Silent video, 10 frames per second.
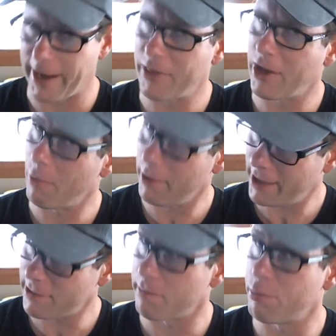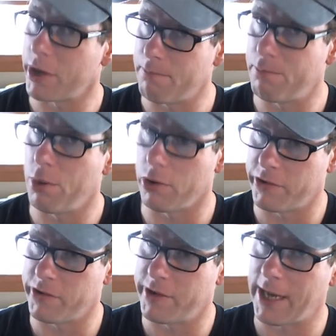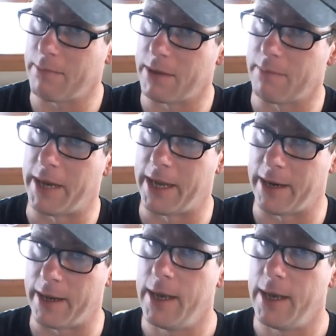I thought, well, that's a pretty bold statement, man.